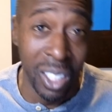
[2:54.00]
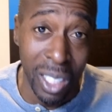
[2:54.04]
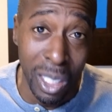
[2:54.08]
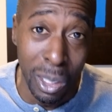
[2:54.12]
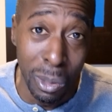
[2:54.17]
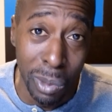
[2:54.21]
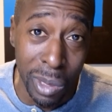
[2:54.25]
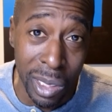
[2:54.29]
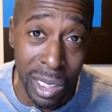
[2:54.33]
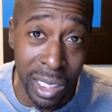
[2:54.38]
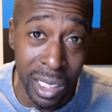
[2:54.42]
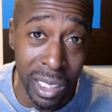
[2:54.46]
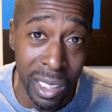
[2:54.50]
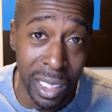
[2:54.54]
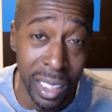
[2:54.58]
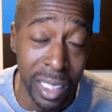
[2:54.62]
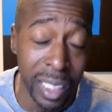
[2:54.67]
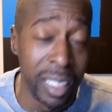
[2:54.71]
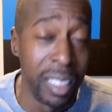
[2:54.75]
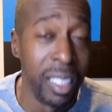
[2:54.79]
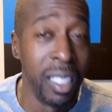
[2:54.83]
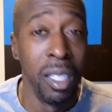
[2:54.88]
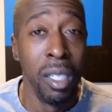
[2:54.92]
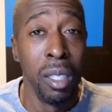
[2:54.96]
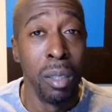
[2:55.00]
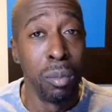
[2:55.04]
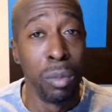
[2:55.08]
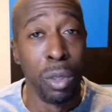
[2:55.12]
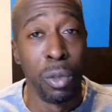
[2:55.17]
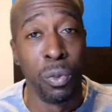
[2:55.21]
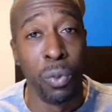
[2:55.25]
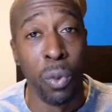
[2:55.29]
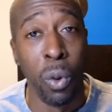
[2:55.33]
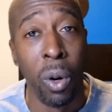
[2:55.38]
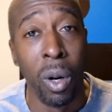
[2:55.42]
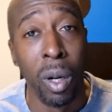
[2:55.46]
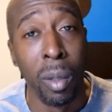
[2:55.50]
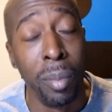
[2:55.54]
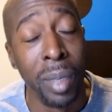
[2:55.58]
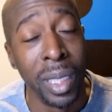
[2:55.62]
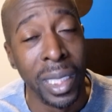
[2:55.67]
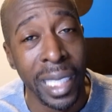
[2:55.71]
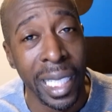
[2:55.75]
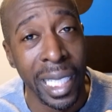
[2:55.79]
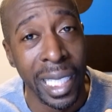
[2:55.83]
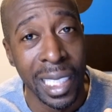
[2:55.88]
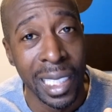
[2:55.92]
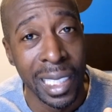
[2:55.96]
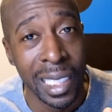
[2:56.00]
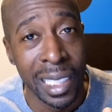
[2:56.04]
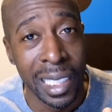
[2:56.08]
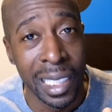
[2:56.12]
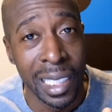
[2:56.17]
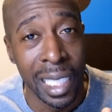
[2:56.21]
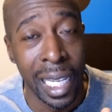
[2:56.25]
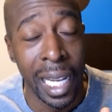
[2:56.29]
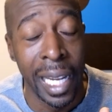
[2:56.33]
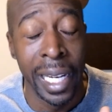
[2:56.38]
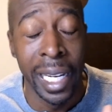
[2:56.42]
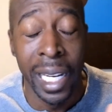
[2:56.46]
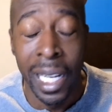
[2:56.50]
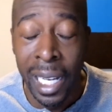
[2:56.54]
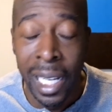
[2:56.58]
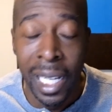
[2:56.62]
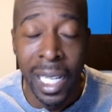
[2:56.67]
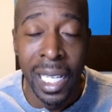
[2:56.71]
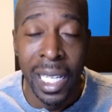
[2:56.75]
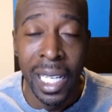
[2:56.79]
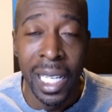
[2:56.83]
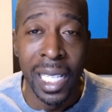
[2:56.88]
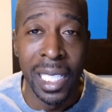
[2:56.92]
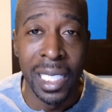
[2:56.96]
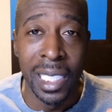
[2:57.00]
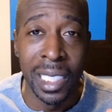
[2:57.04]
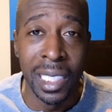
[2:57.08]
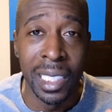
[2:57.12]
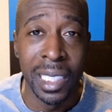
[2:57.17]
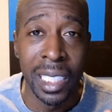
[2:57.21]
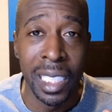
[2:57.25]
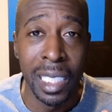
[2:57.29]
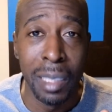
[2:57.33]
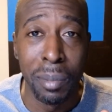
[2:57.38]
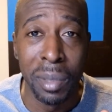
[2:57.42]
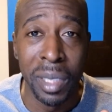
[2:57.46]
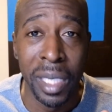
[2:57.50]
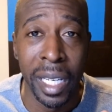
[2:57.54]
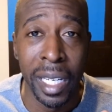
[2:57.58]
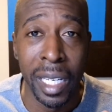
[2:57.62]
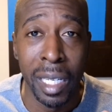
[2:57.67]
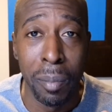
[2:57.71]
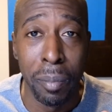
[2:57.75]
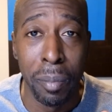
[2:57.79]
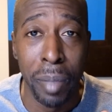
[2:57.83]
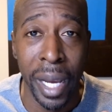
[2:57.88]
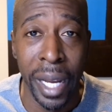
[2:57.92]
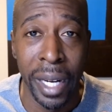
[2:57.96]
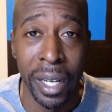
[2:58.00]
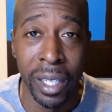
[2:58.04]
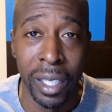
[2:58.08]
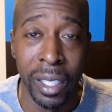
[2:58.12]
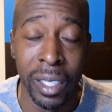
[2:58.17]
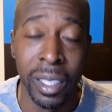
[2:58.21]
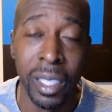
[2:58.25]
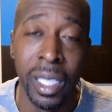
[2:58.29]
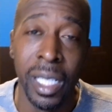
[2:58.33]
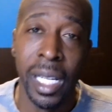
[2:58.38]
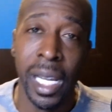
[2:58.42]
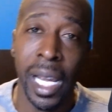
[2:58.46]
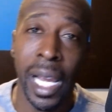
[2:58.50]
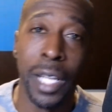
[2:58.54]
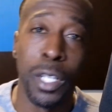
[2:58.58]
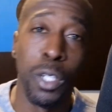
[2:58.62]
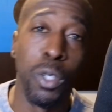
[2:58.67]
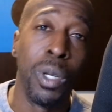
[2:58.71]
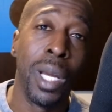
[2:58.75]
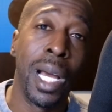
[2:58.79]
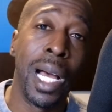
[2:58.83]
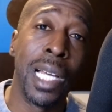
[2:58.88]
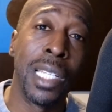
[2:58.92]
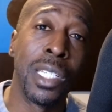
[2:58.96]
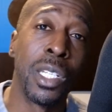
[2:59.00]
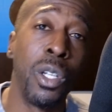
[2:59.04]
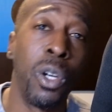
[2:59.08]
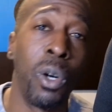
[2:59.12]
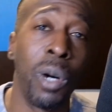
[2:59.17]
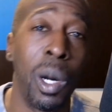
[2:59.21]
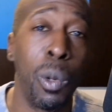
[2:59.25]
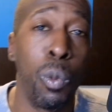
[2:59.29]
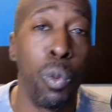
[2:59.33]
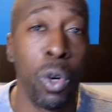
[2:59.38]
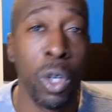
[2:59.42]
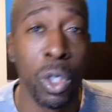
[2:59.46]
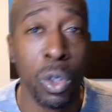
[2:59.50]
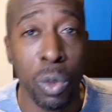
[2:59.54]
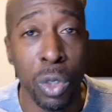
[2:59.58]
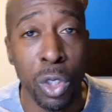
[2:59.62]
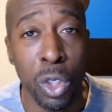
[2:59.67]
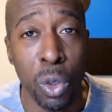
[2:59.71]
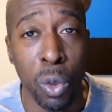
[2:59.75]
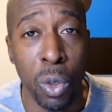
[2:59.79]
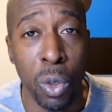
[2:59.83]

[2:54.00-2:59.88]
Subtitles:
I thought it was good before, but then it's just like, it just keeps getting better. And you guys know I worked